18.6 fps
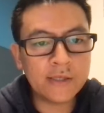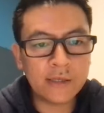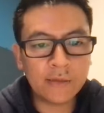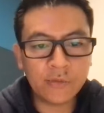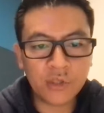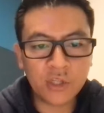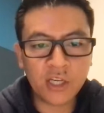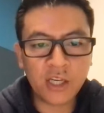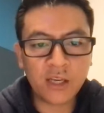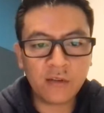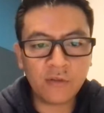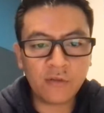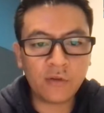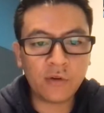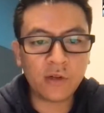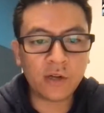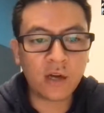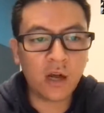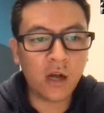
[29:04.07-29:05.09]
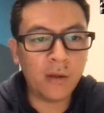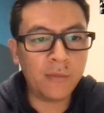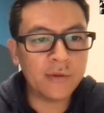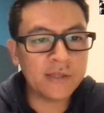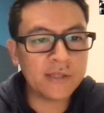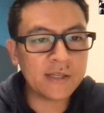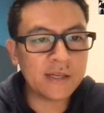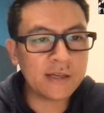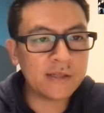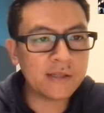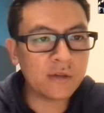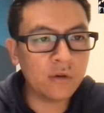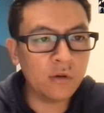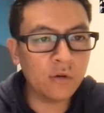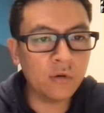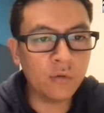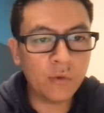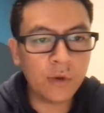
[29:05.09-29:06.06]
up, G, for the comments as
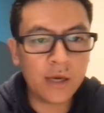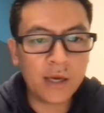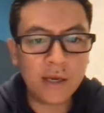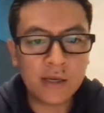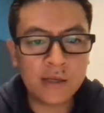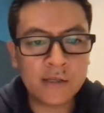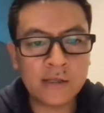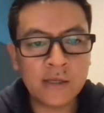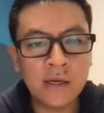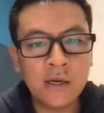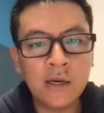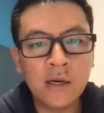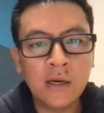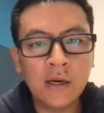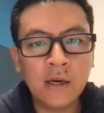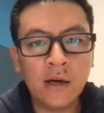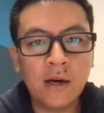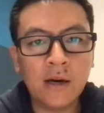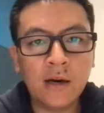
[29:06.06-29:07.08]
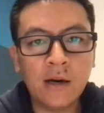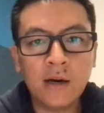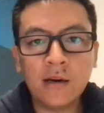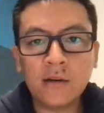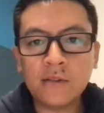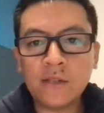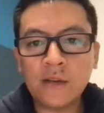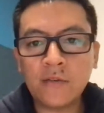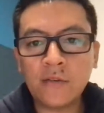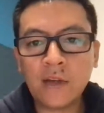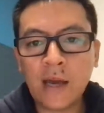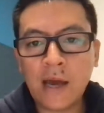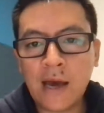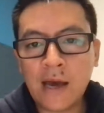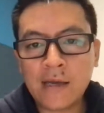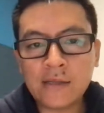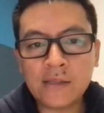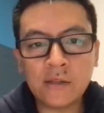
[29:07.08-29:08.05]
always. Definitely
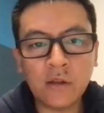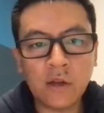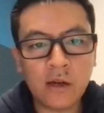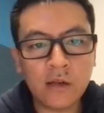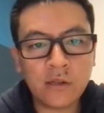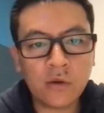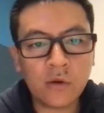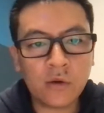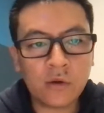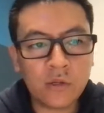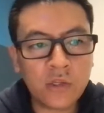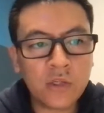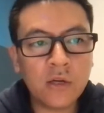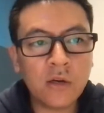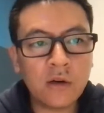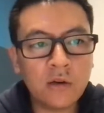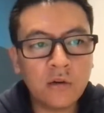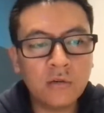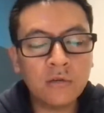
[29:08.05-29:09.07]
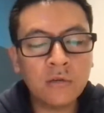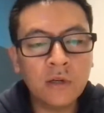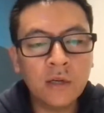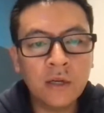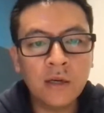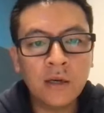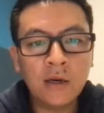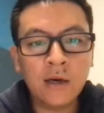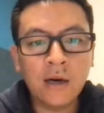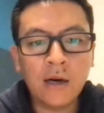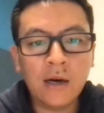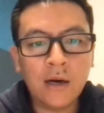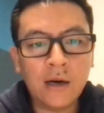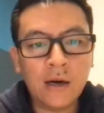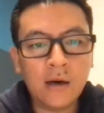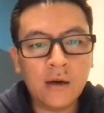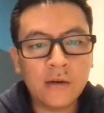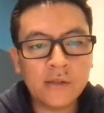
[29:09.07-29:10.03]
adds a lot to our show.
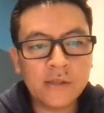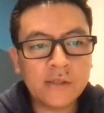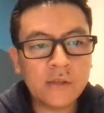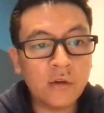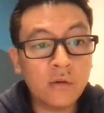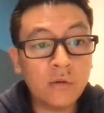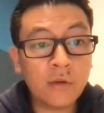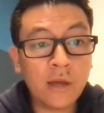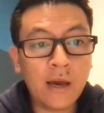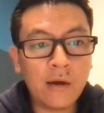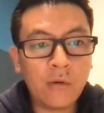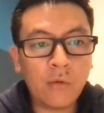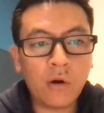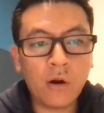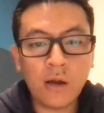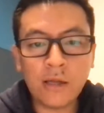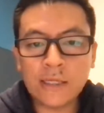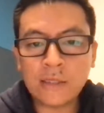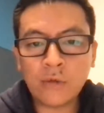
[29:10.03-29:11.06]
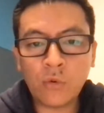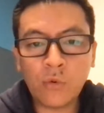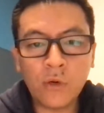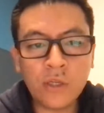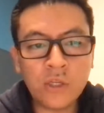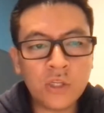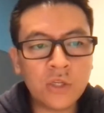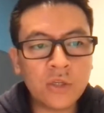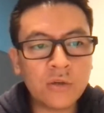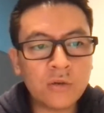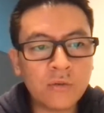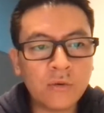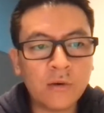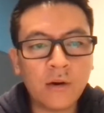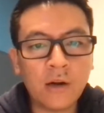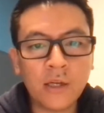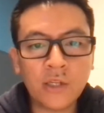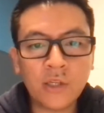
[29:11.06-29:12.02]
So yeah, we're on Twitch, we're
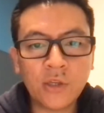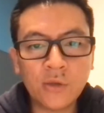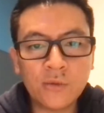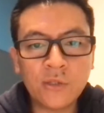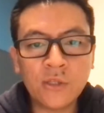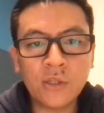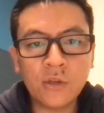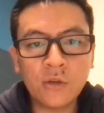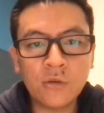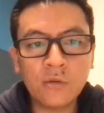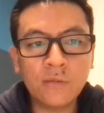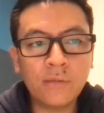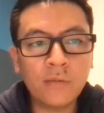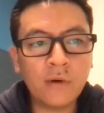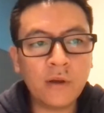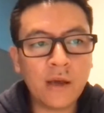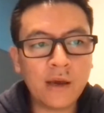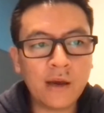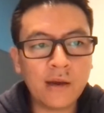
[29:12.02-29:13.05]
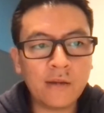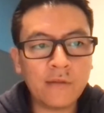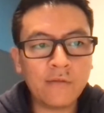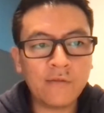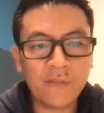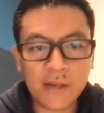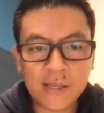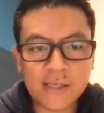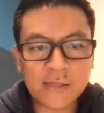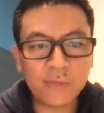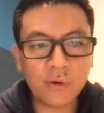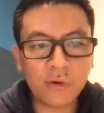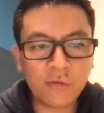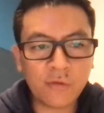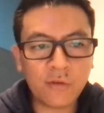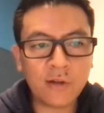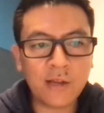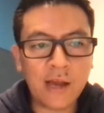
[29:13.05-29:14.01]
on YouTube and Facebook
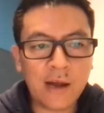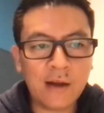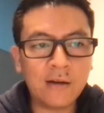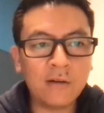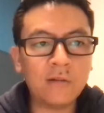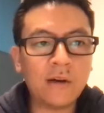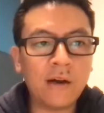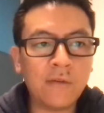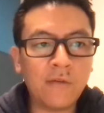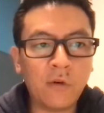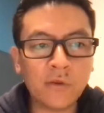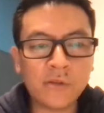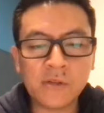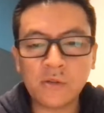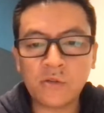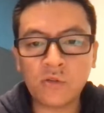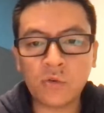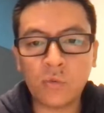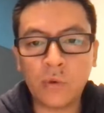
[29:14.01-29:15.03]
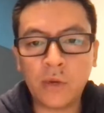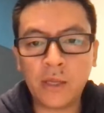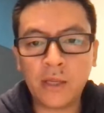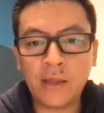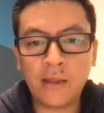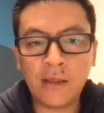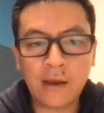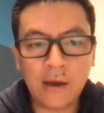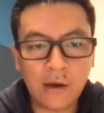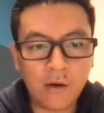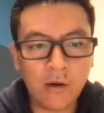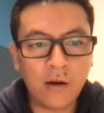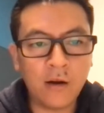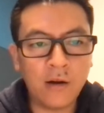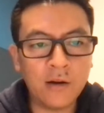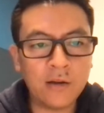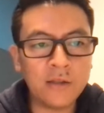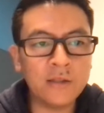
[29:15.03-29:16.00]
for now. I've also tweeted out
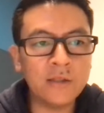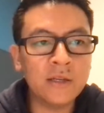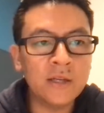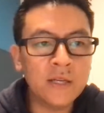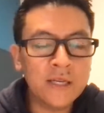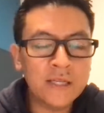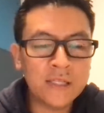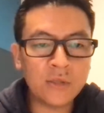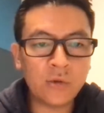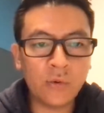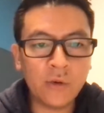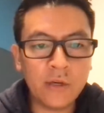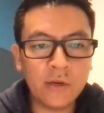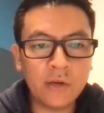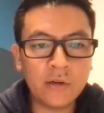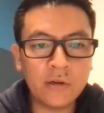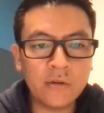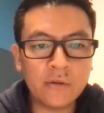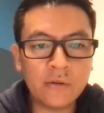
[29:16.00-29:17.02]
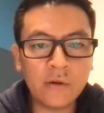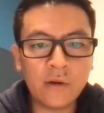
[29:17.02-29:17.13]
on Twitter.